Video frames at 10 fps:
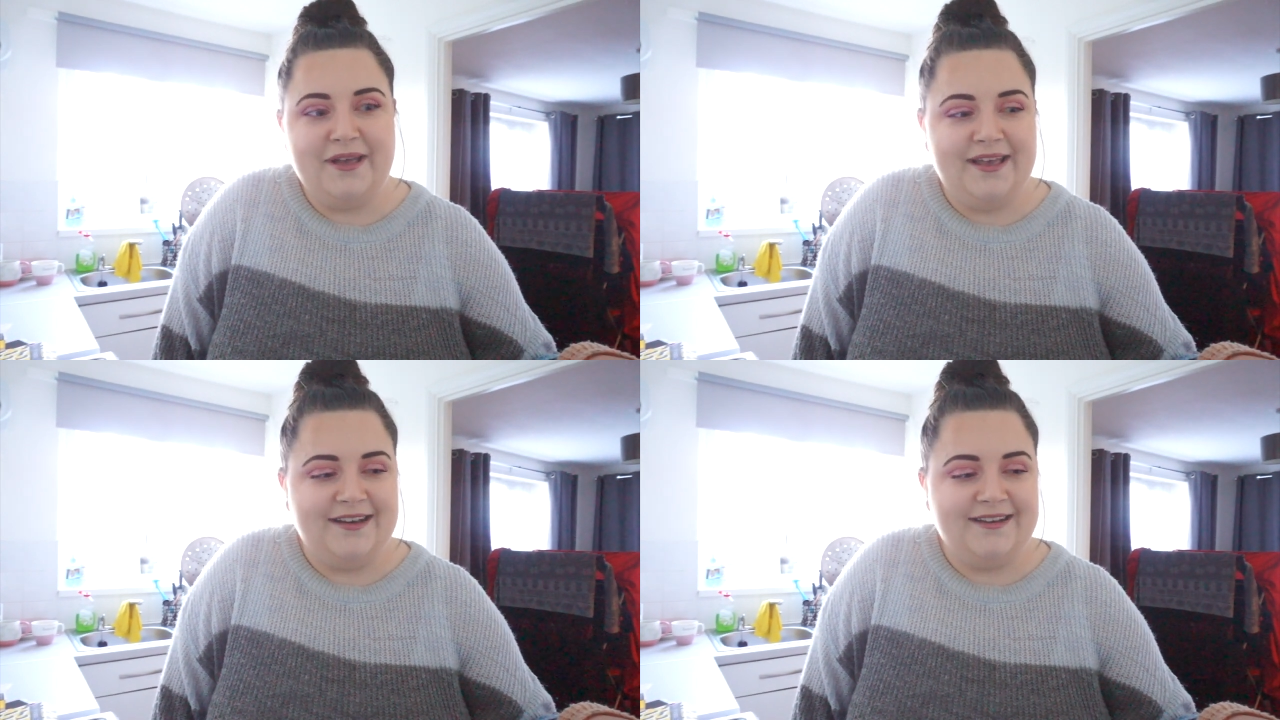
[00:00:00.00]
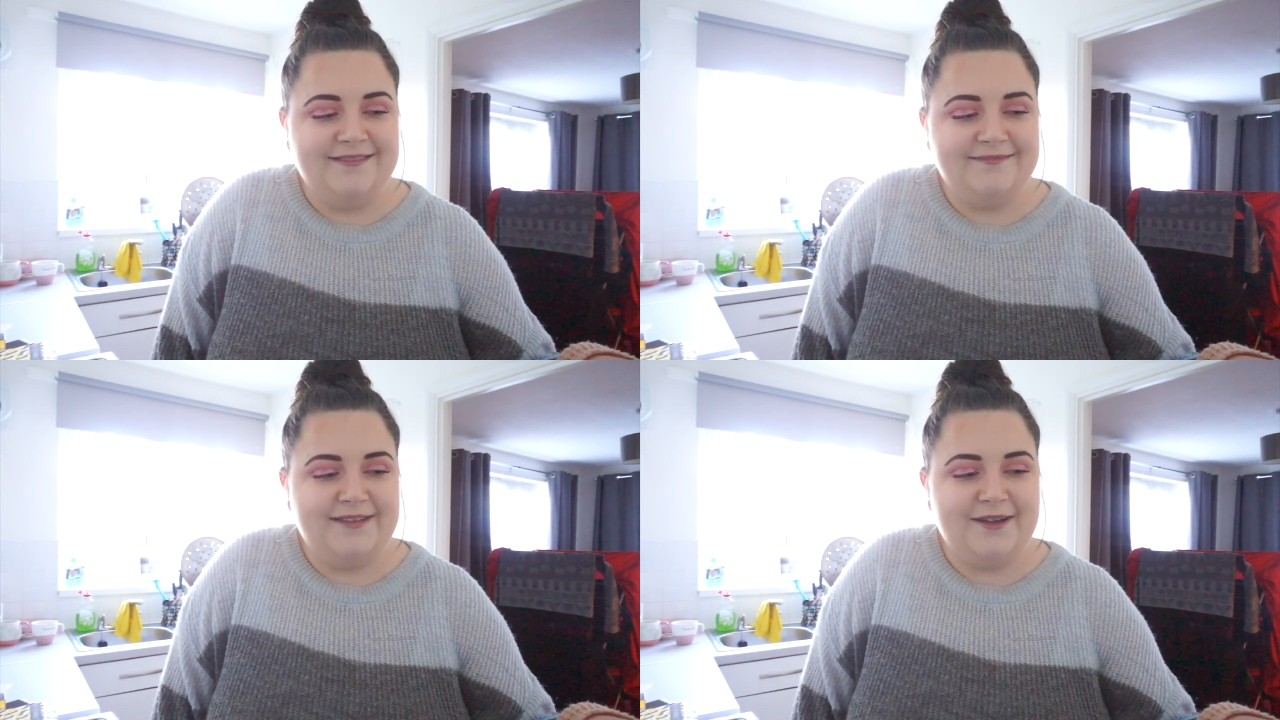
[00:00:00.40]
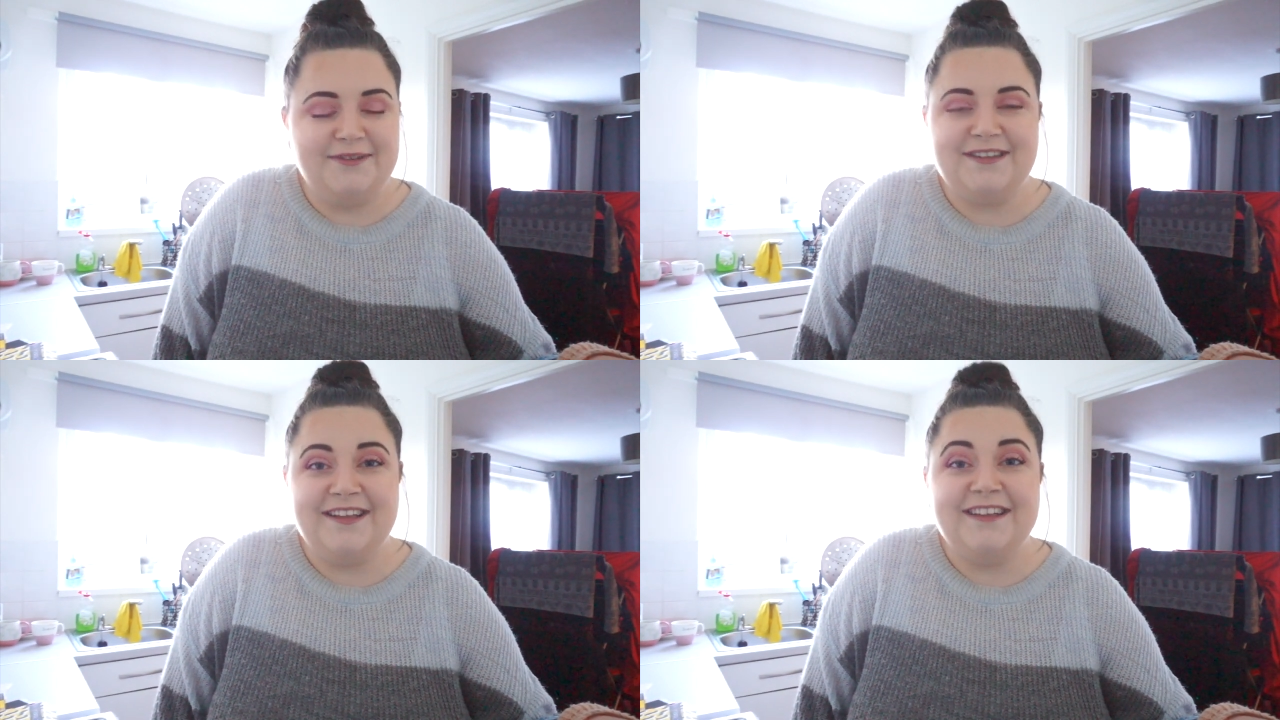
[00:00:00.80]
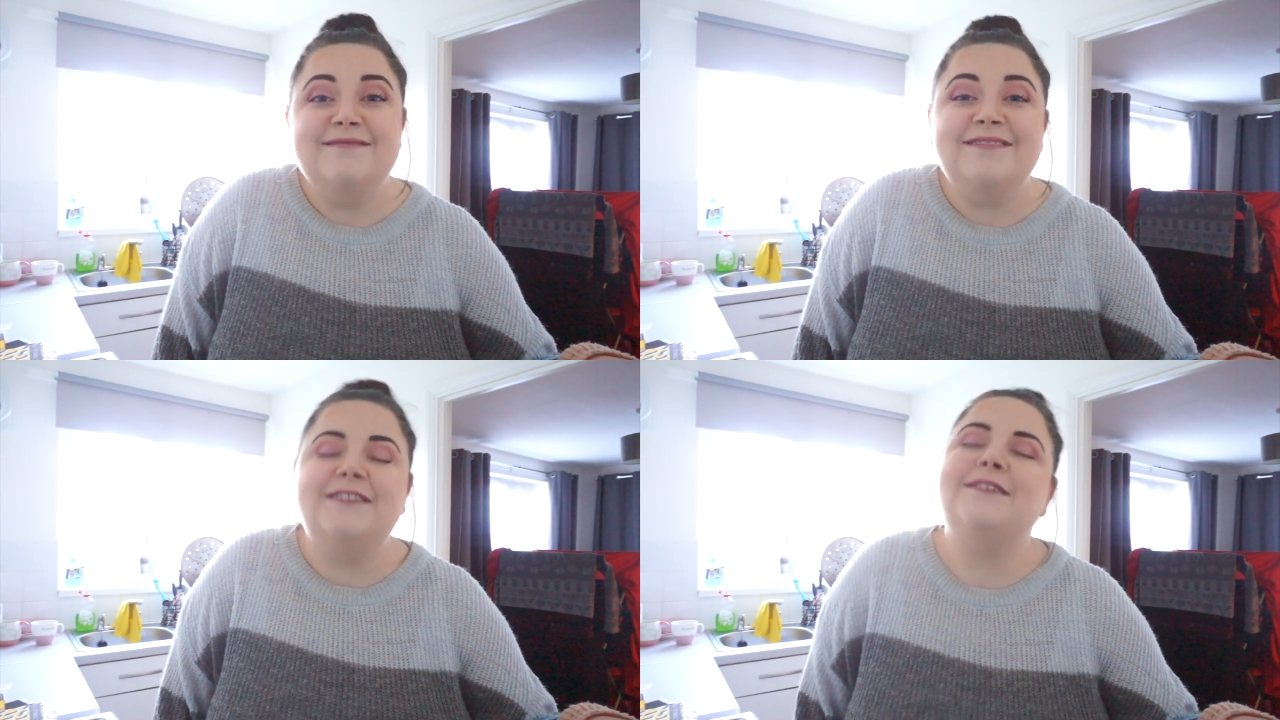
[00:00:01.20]
in I was like
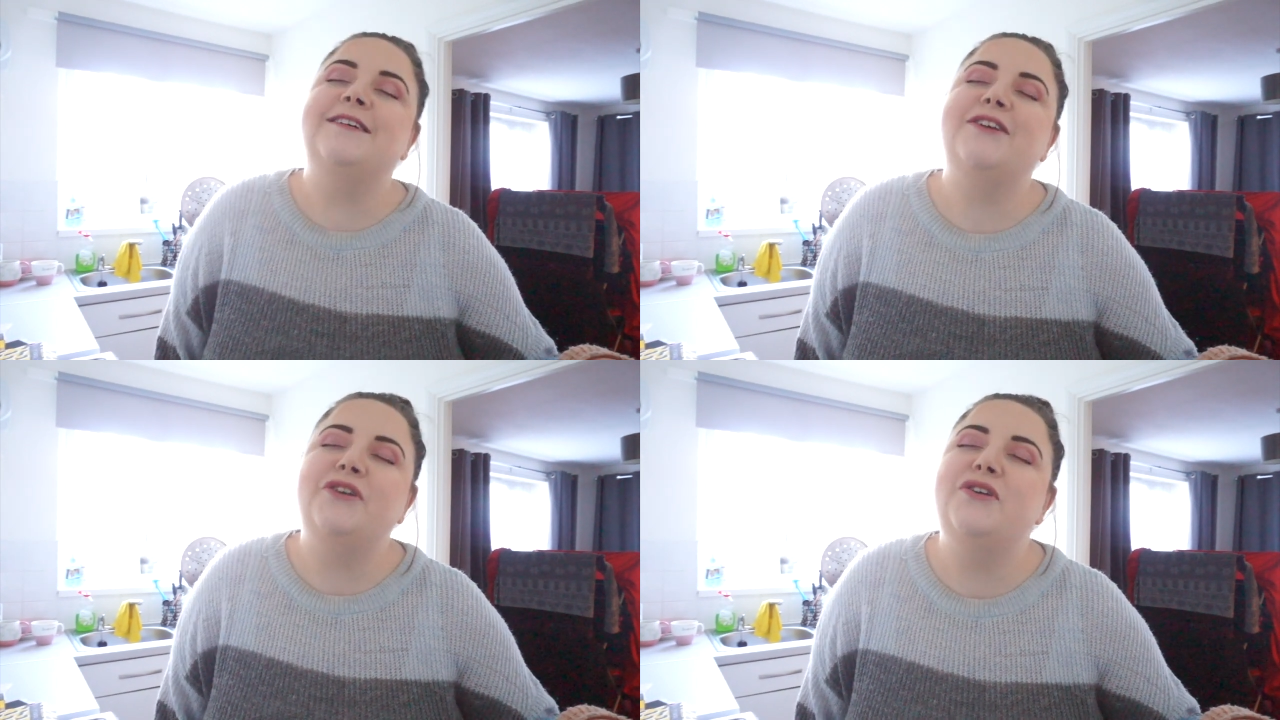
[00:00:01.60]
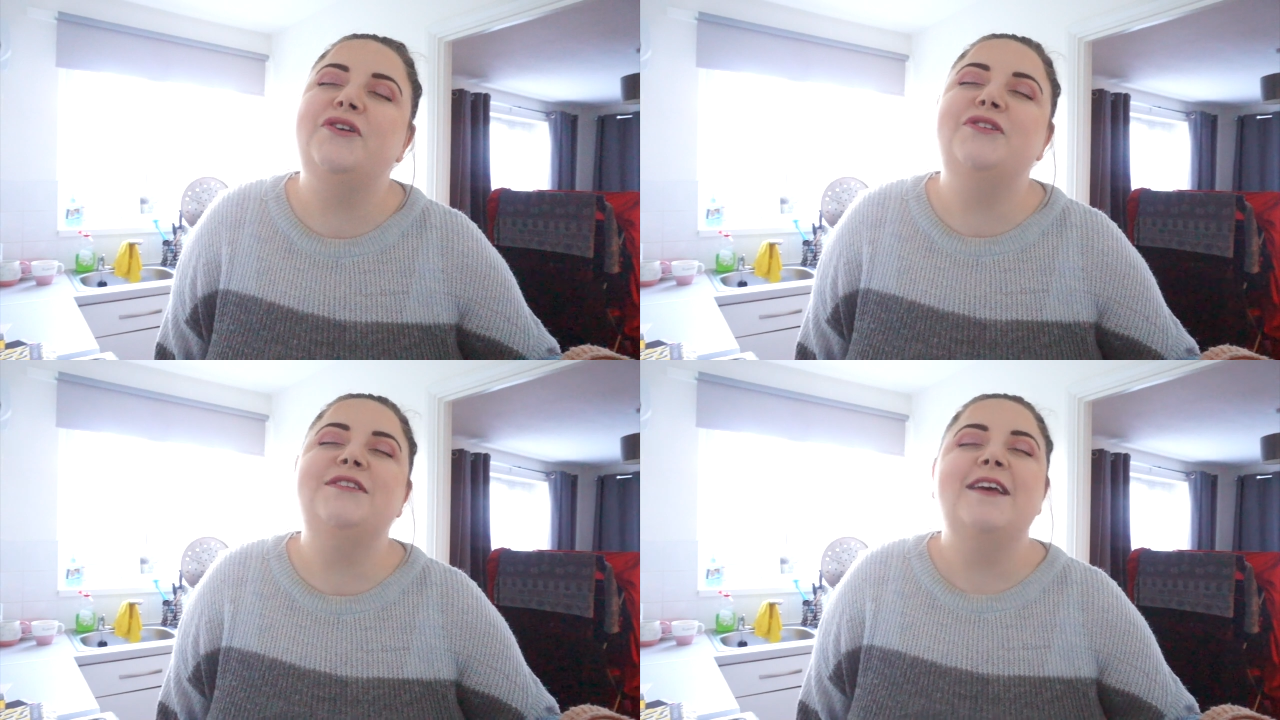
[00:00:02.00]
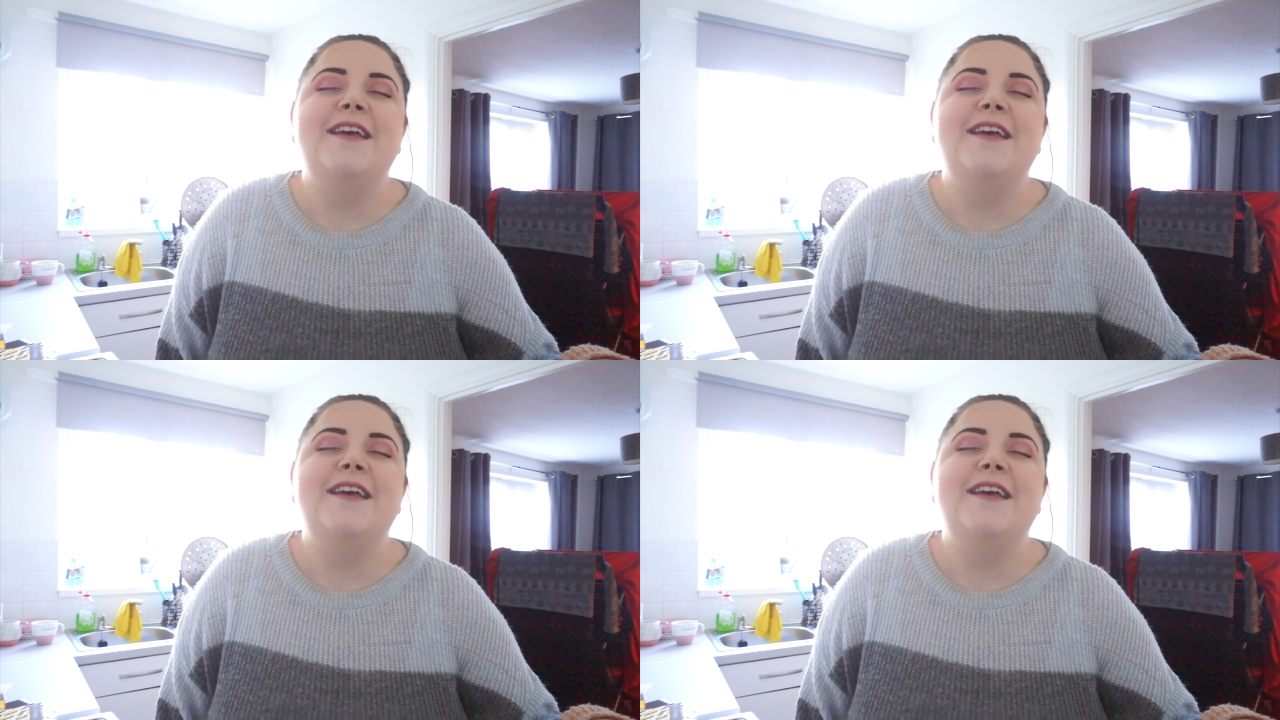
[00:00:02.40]
oh, I could